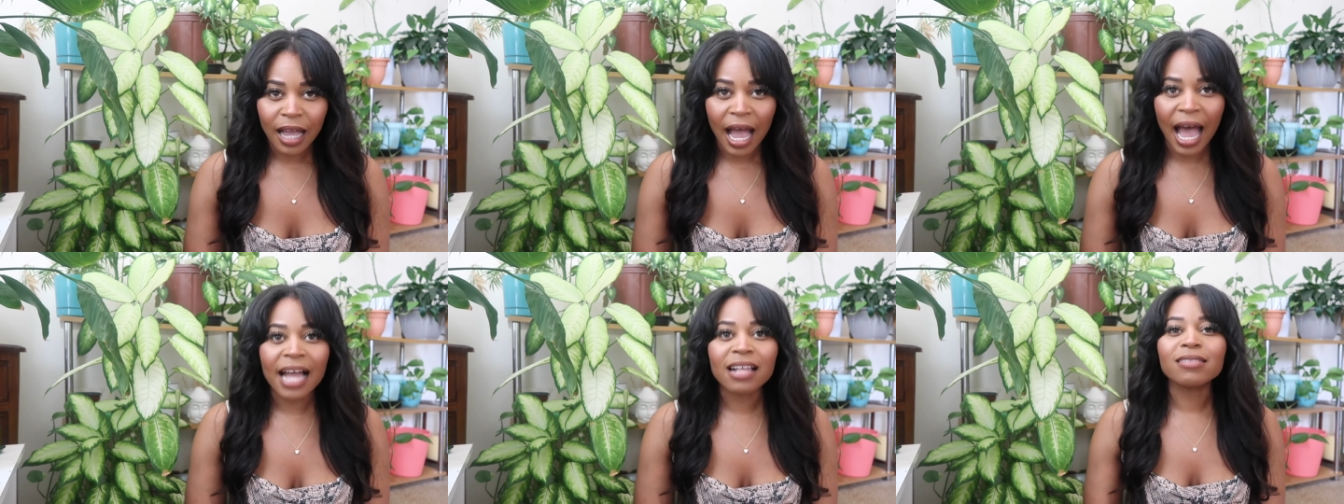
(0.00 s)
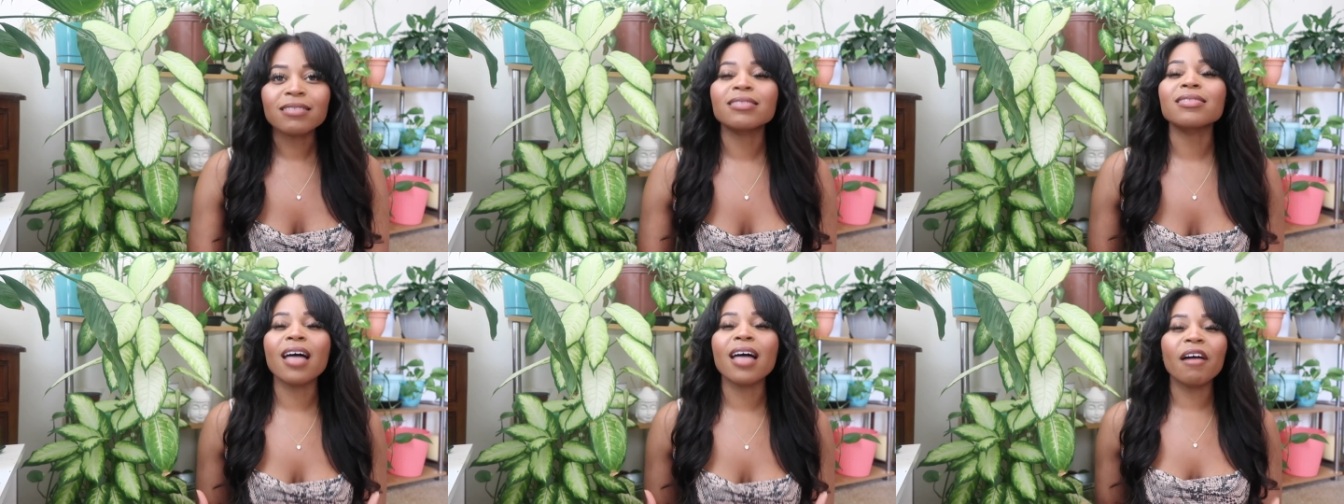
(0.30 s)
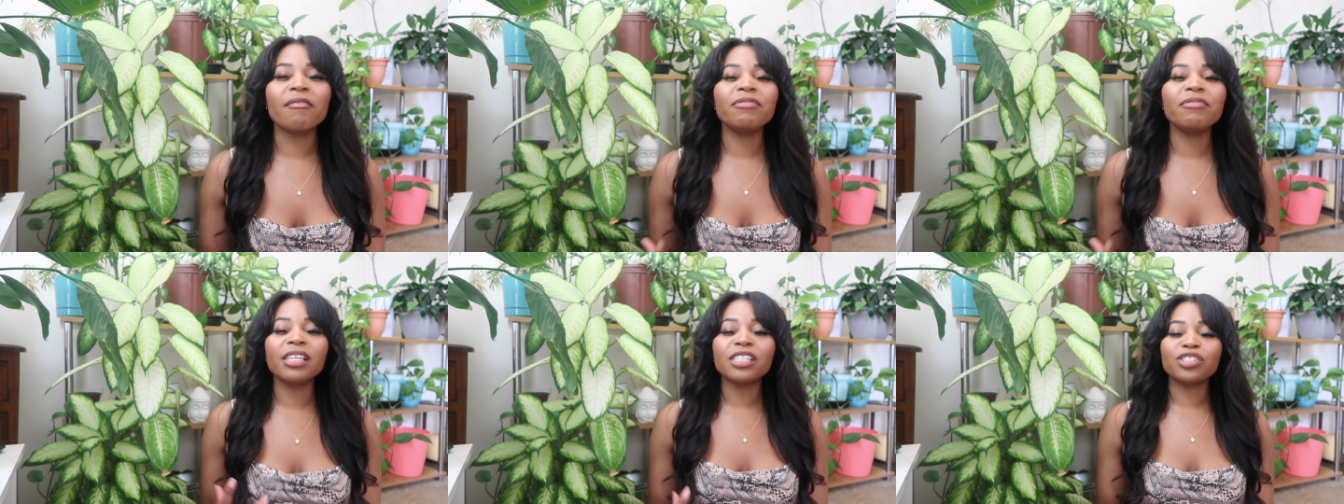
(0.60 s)
I
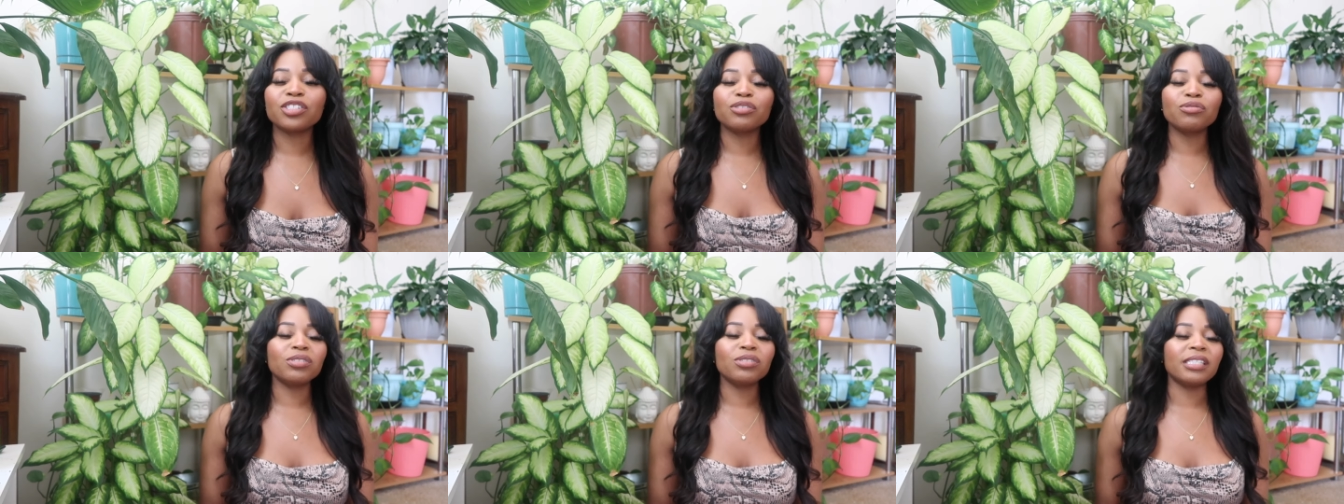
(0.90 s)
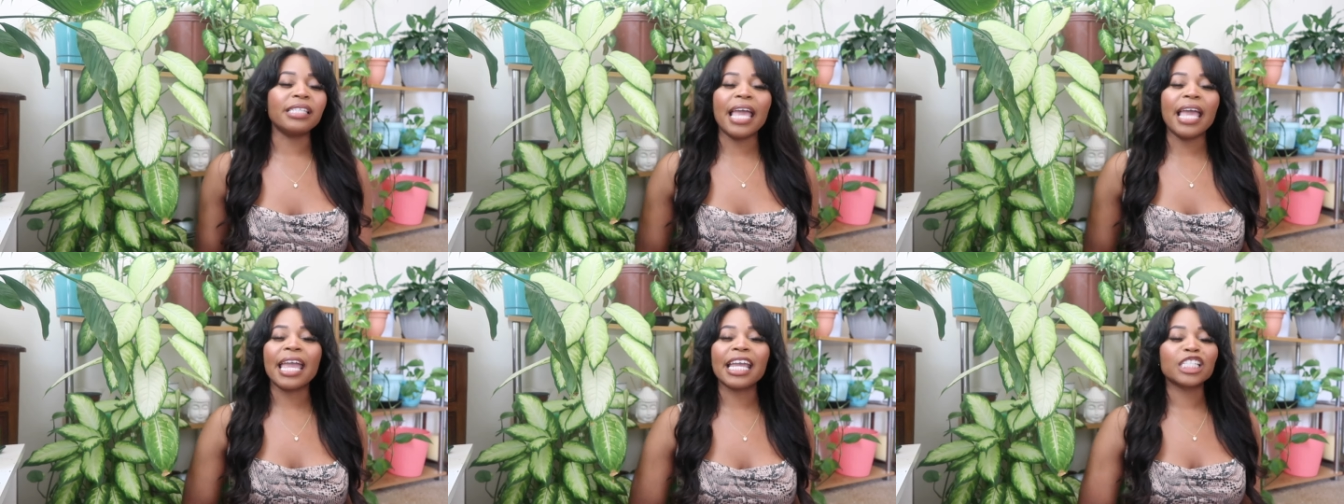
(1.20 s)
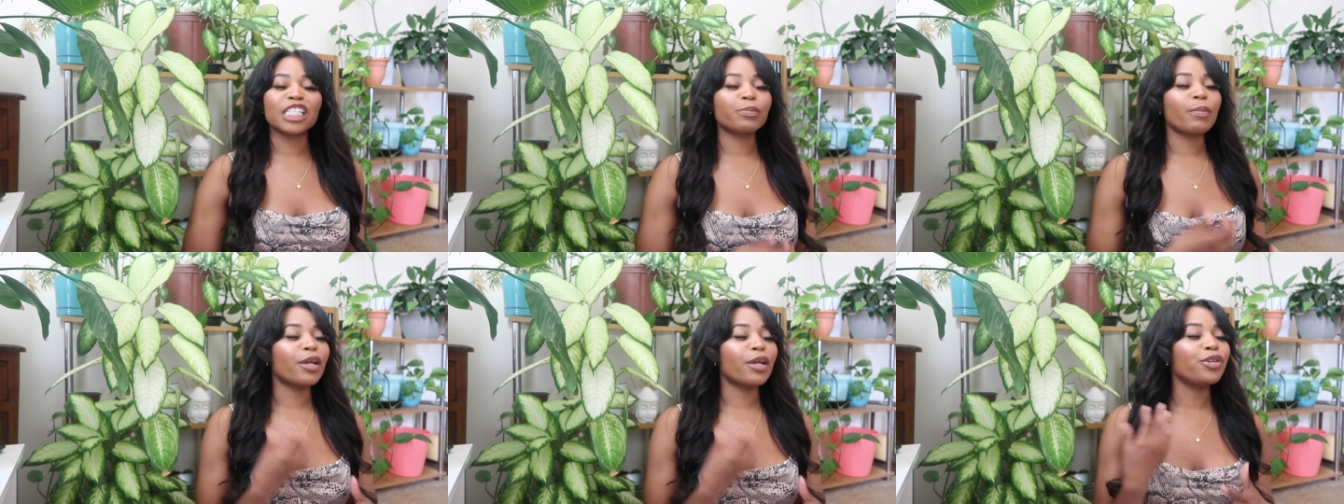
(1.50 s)
love this new saying.
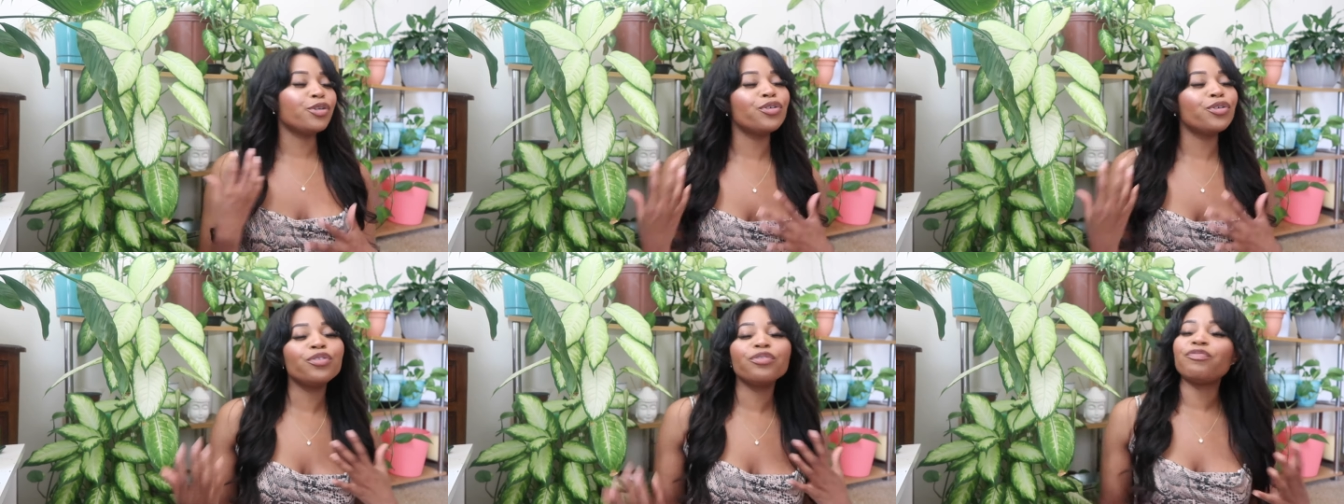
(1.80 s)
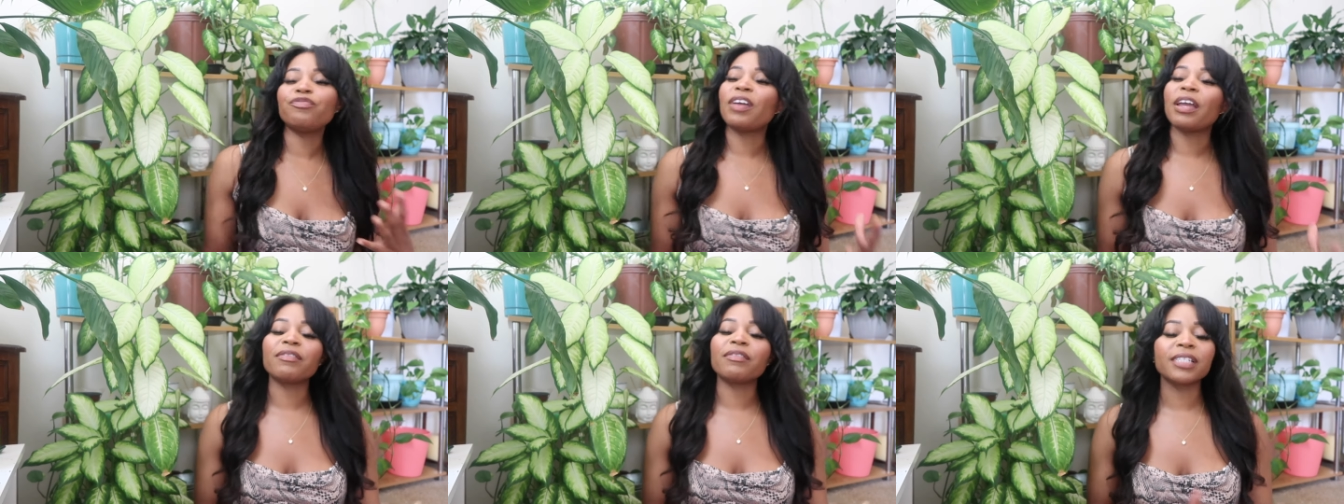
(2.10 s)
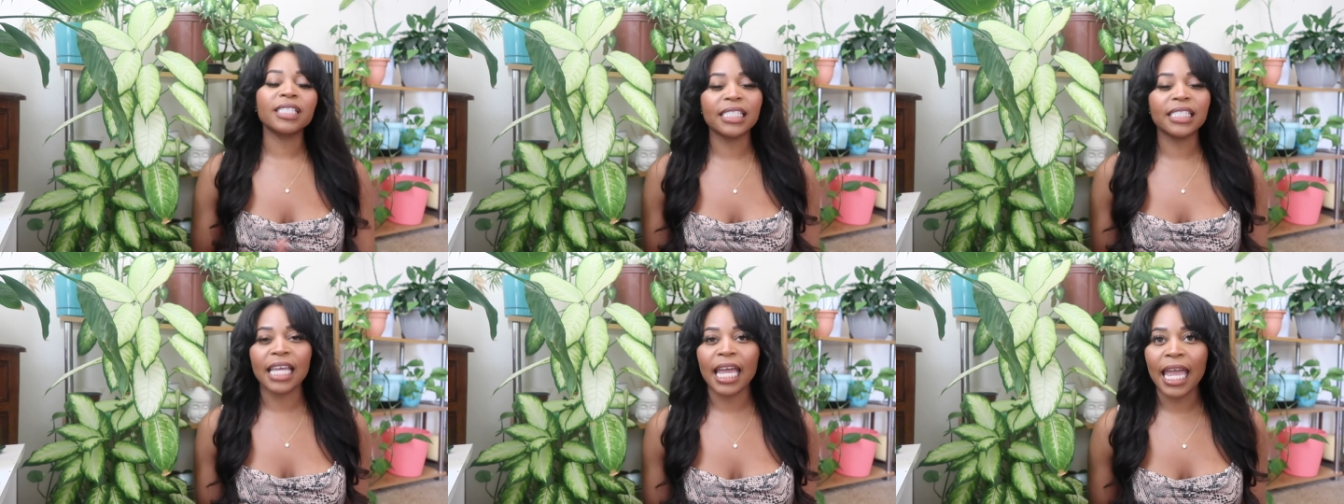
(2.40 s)
It's my new
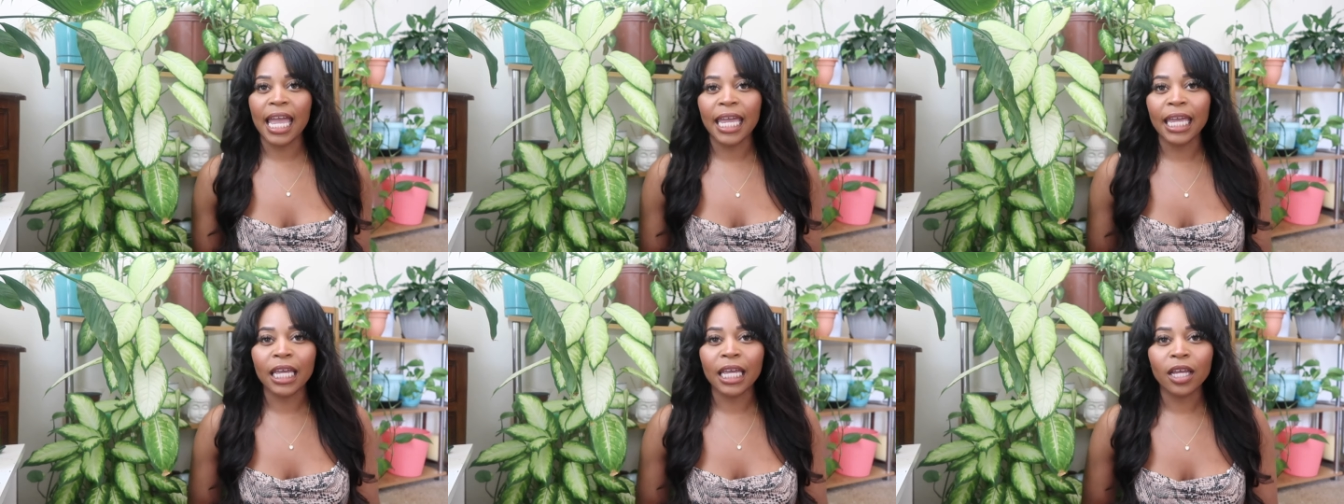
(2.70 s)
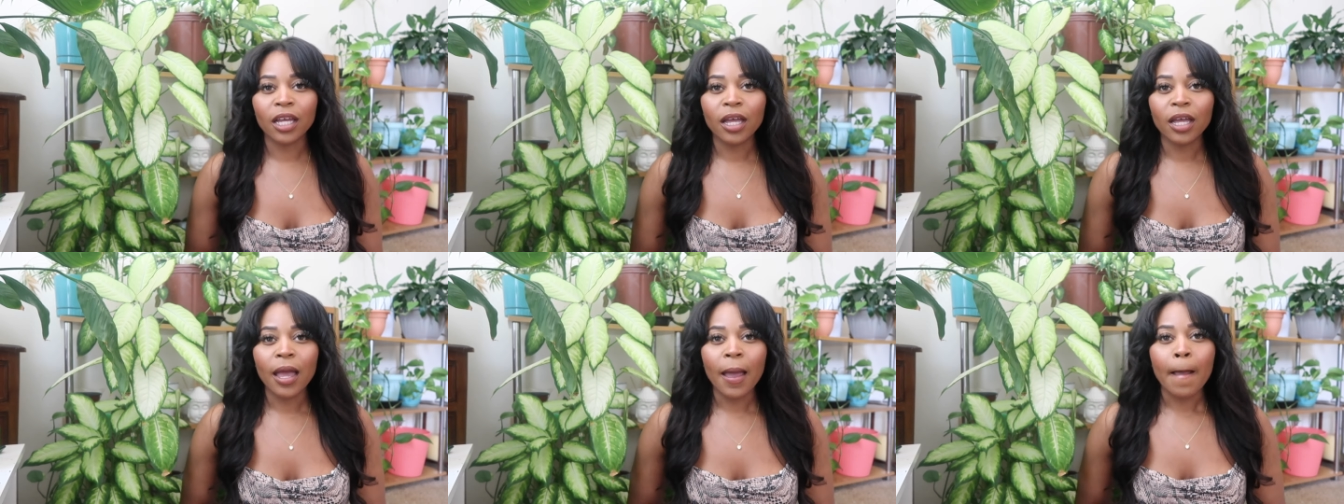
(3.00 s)
favorite saying.